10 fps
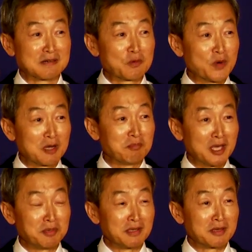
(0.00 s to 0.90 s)

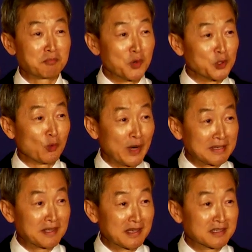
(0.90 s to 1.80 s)
point well
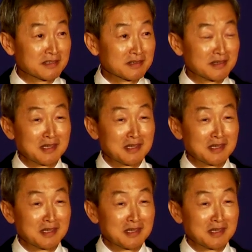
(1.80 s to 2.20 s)
taken,